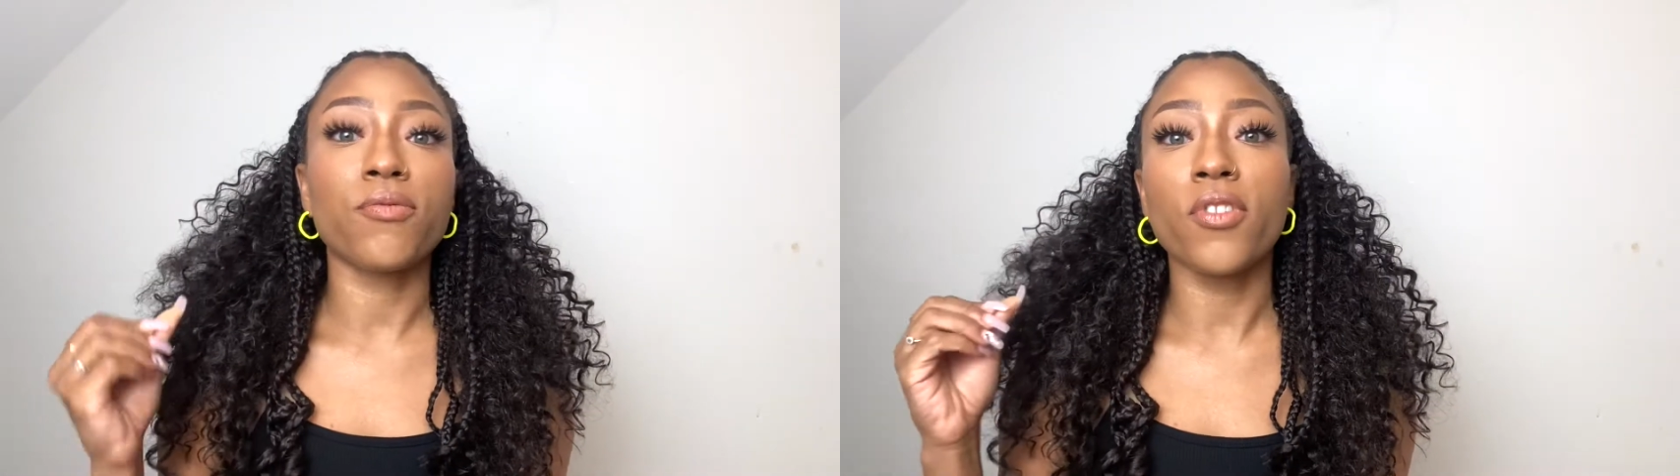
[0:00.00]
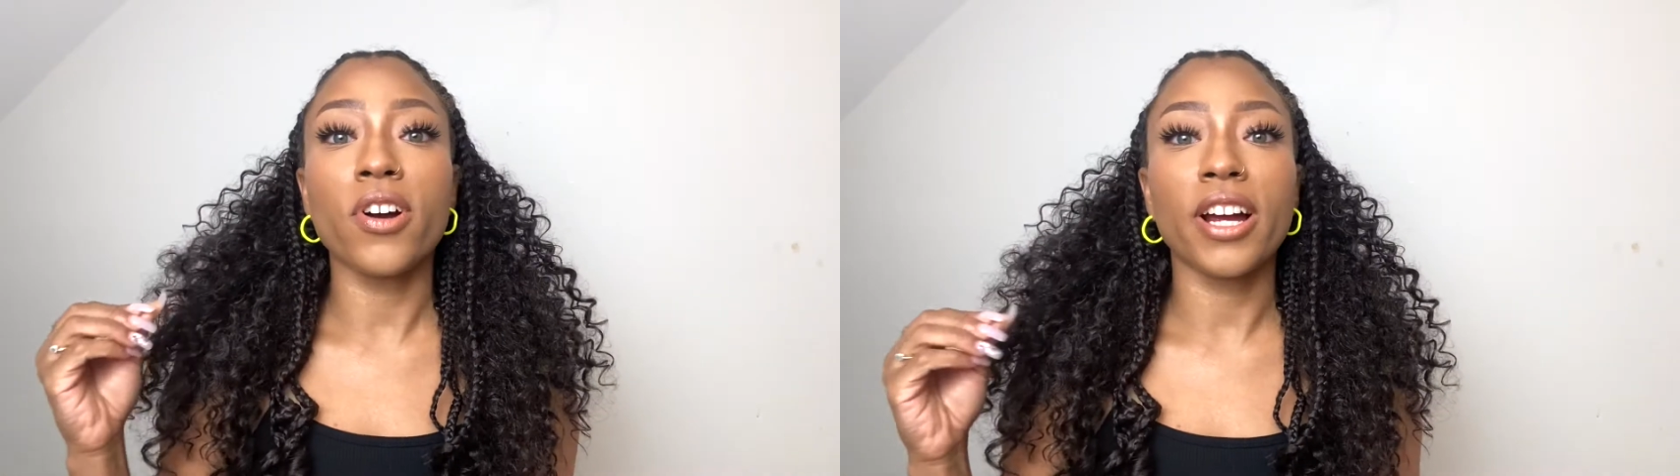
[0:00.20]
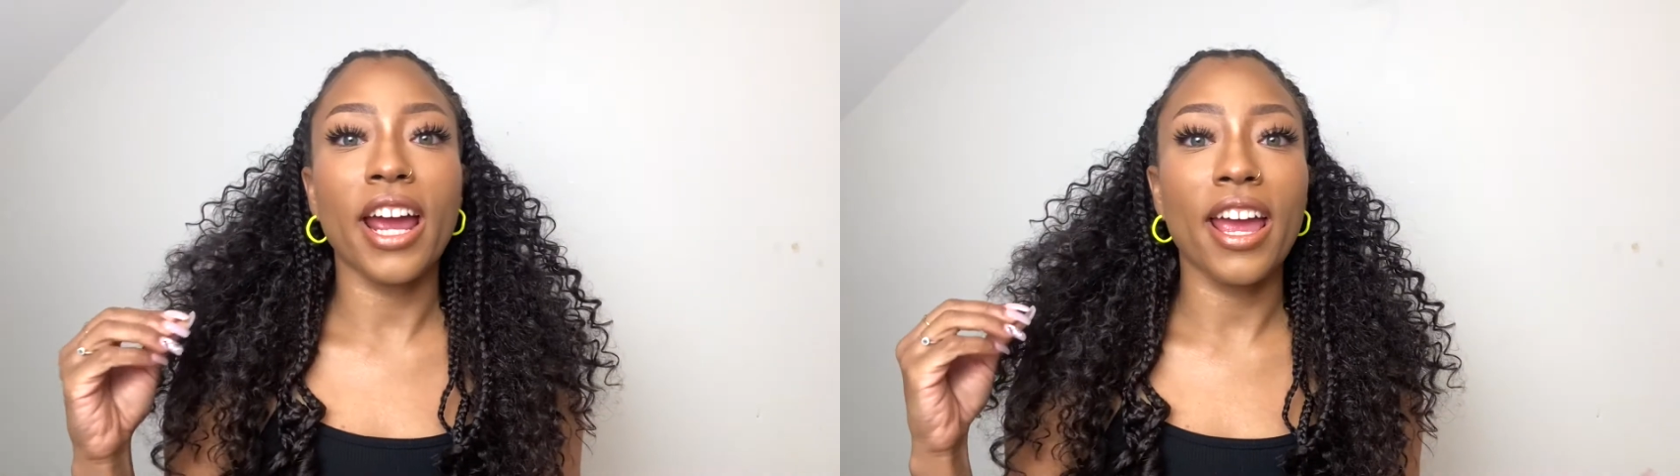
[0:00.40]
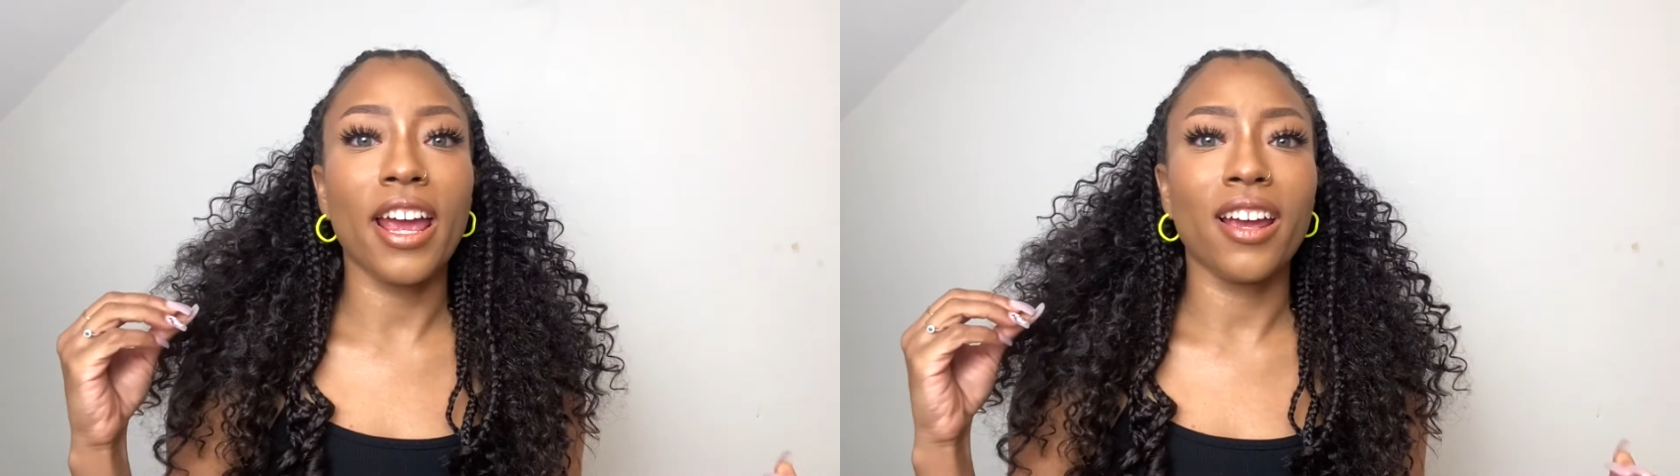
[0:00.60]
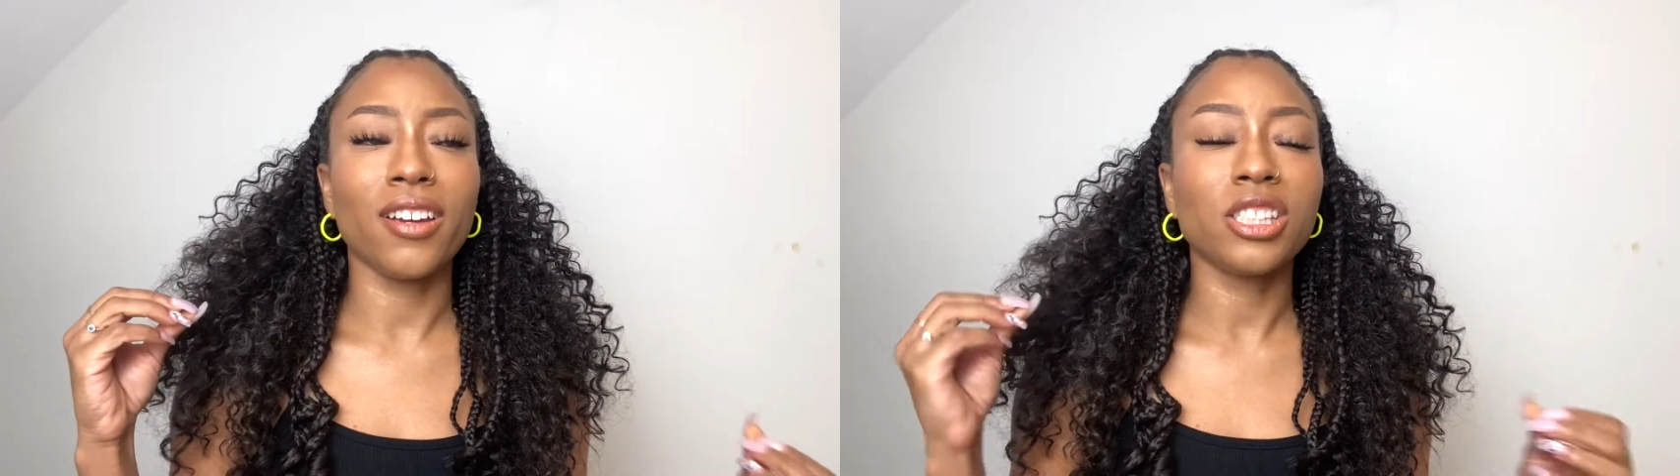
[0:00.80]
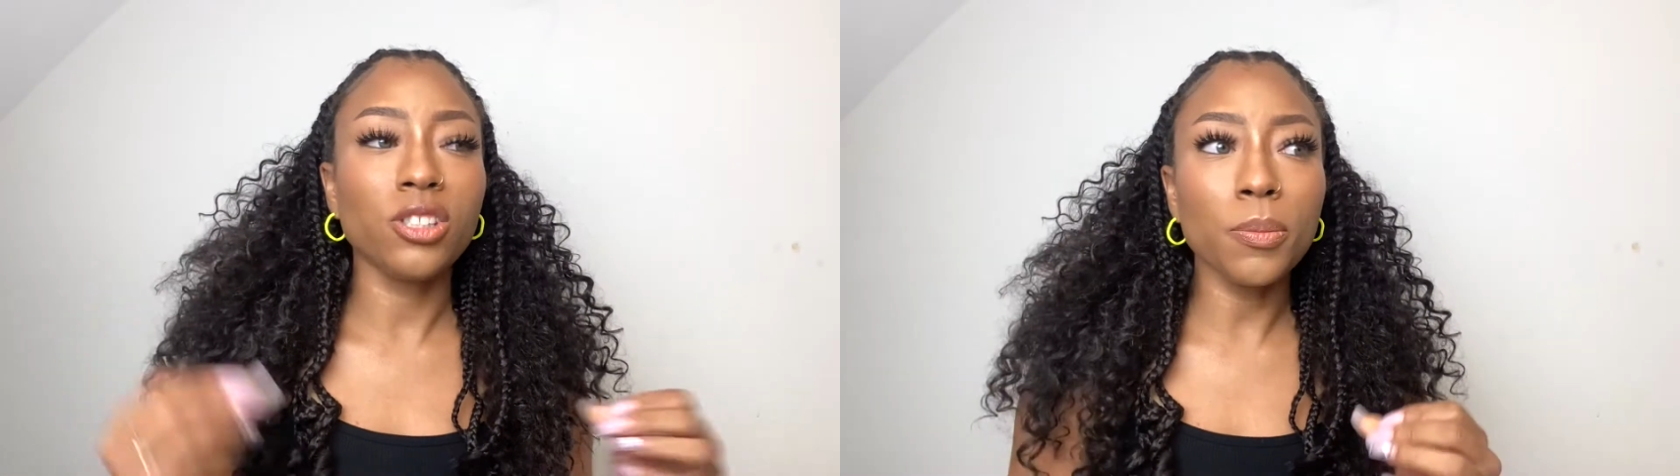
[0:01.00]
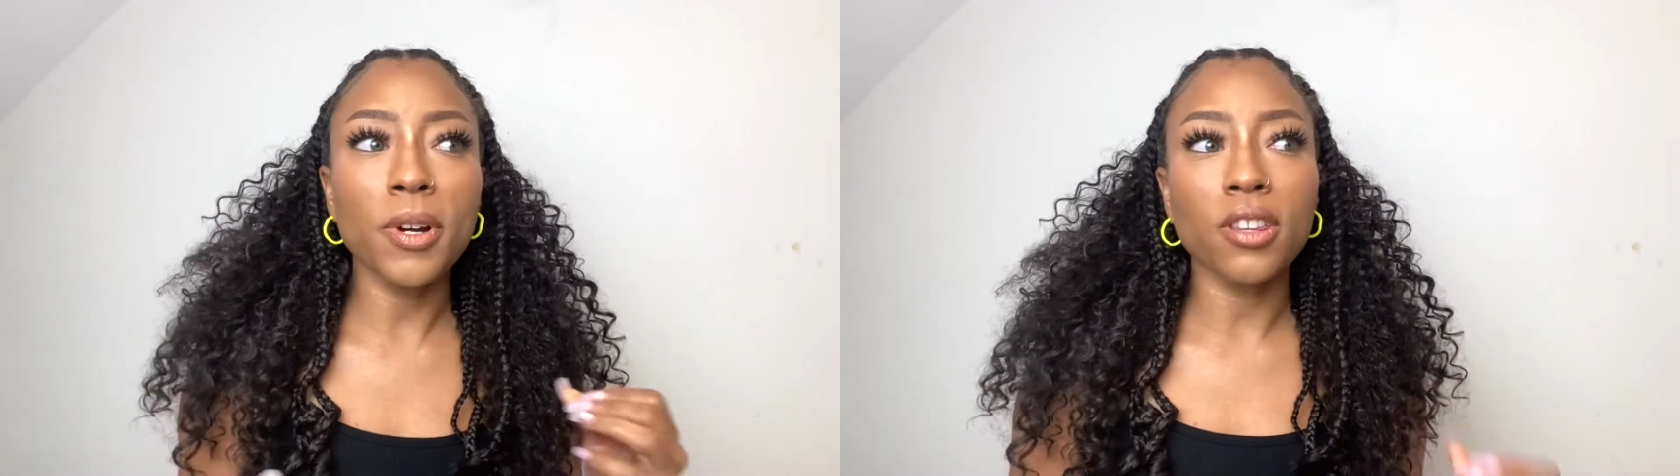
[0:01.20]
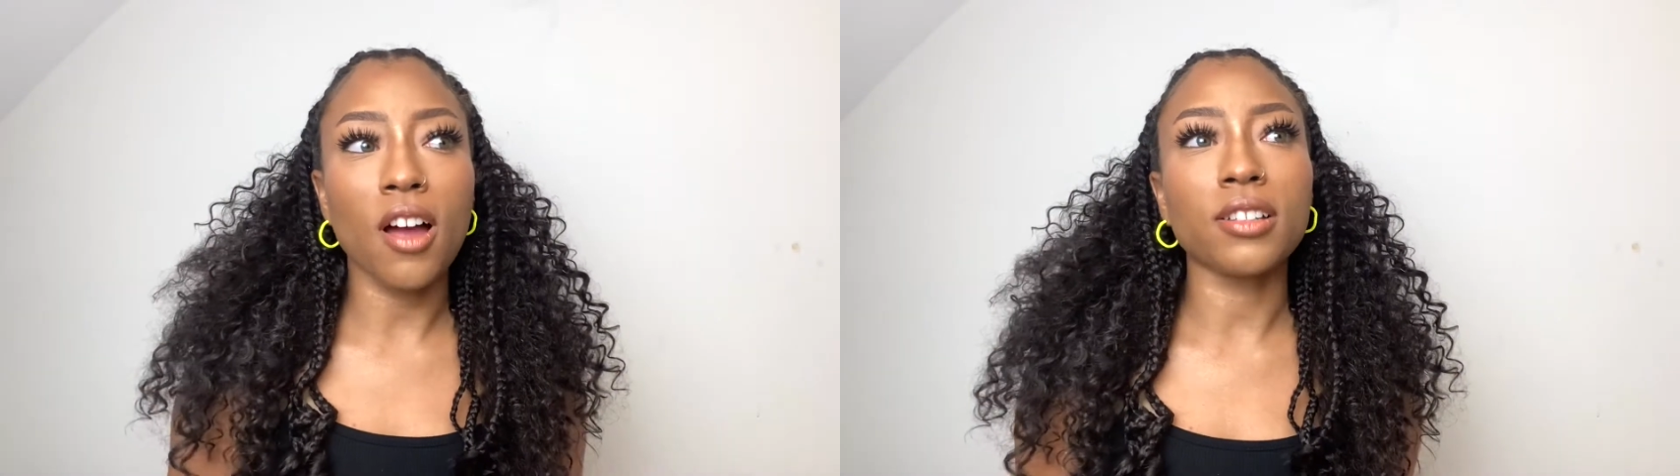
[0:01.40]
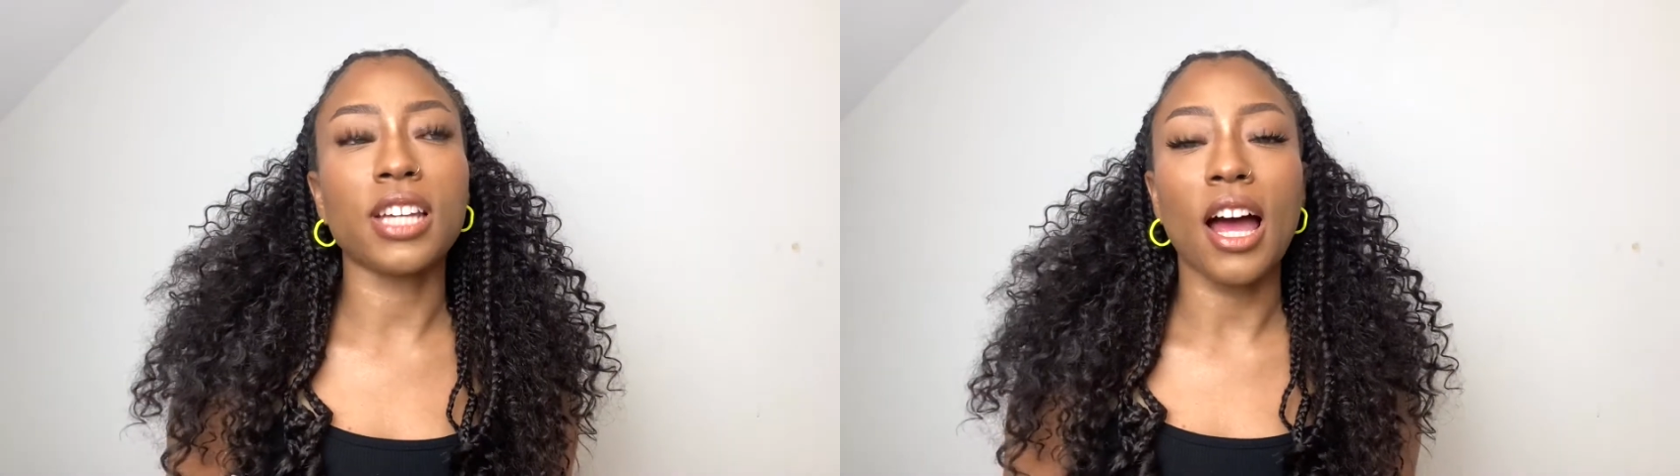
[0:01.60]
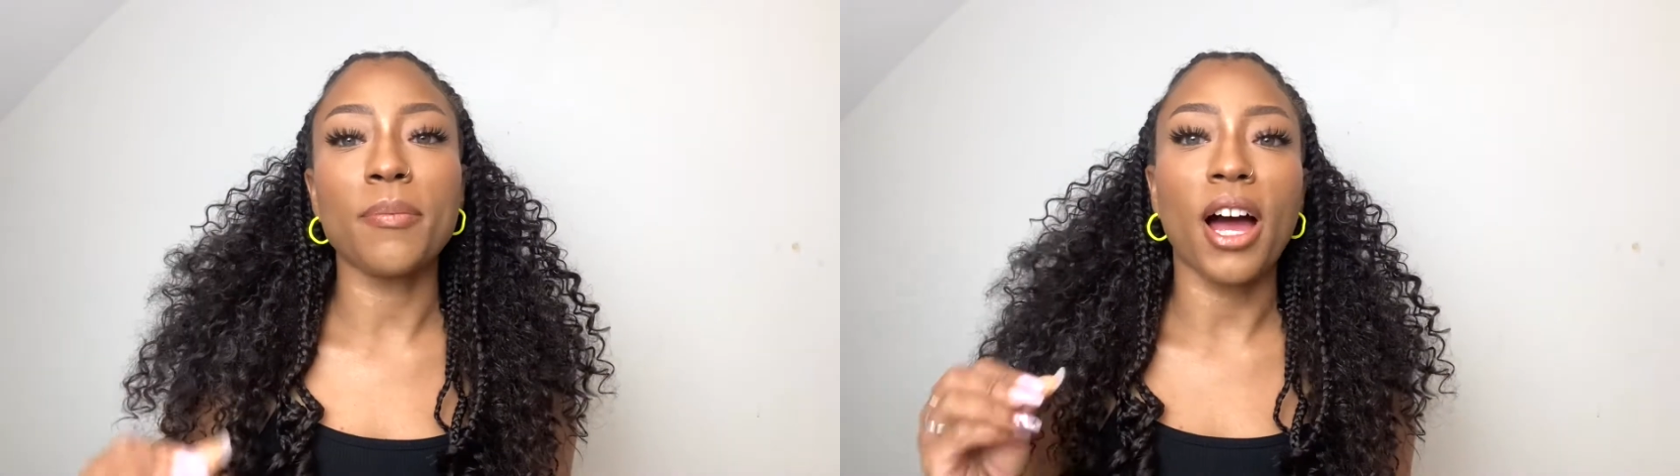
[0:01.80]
for a super long time,